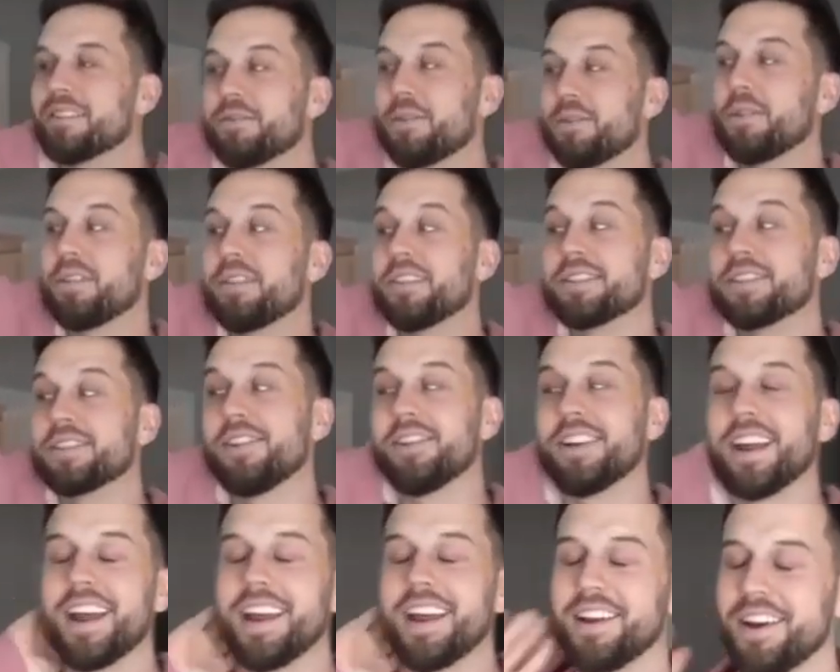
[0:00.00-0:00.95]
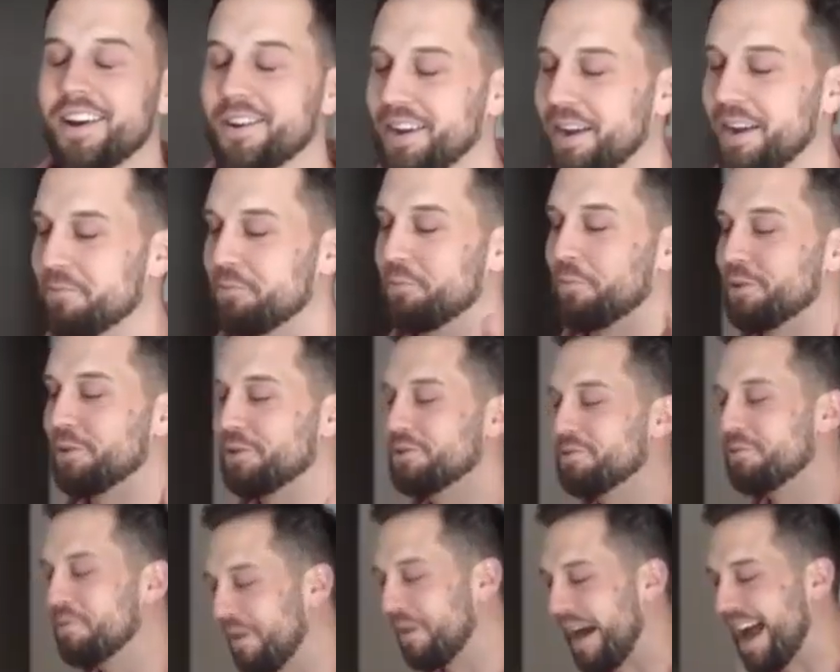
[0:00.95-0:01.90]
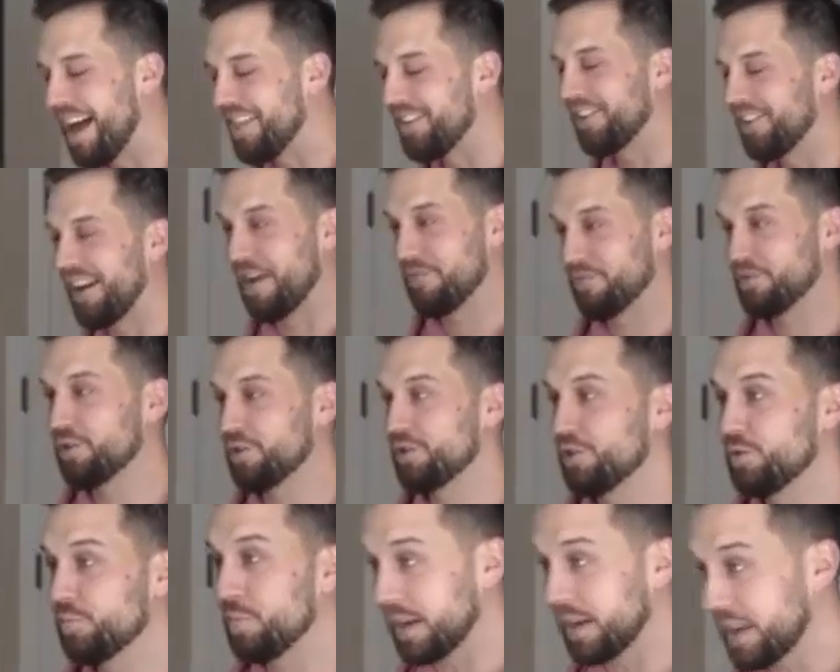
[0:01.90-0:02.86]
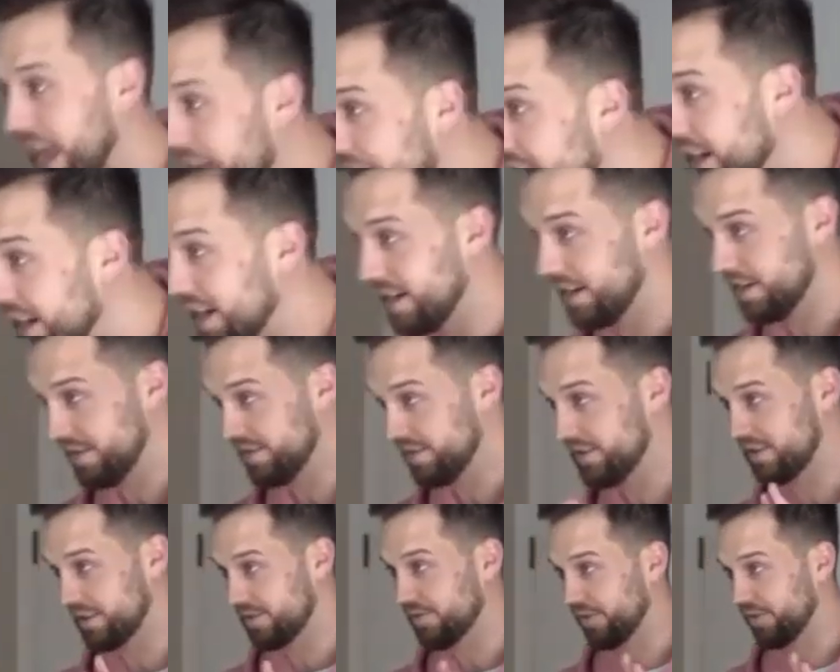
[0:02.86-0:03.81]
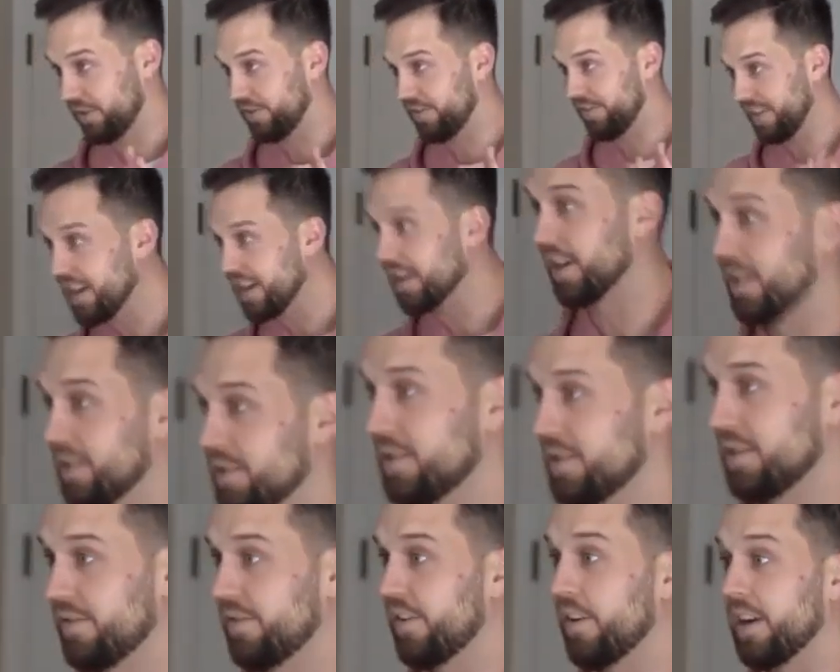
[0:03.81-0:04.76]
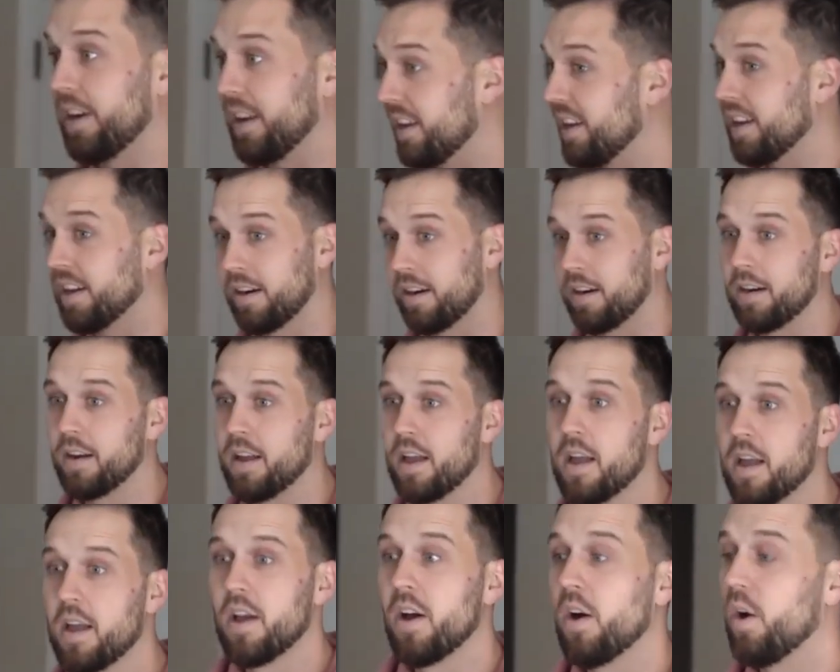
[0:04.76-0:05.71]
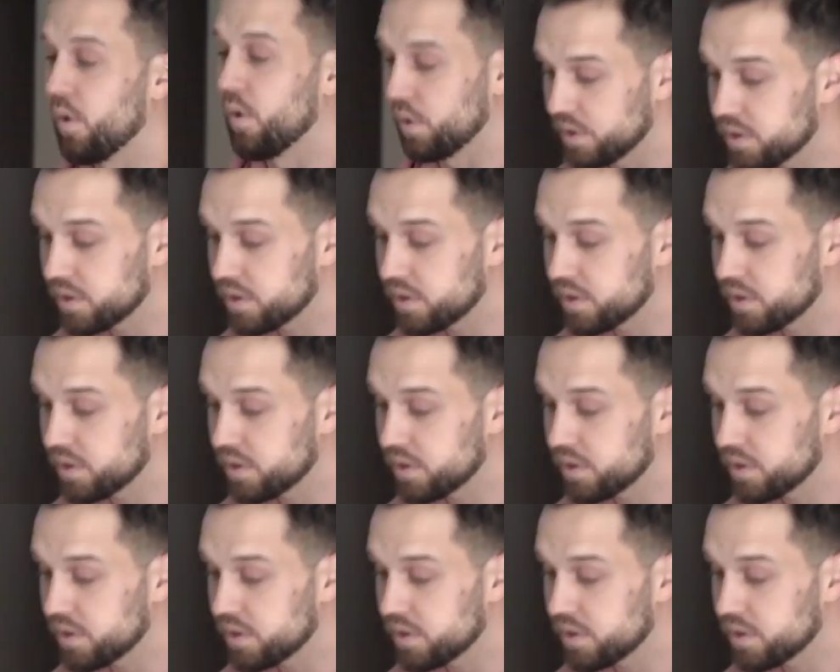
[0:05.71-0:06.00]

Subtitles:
and forth with this all day. Okay, would you rather have spaghetti for fingers for a year or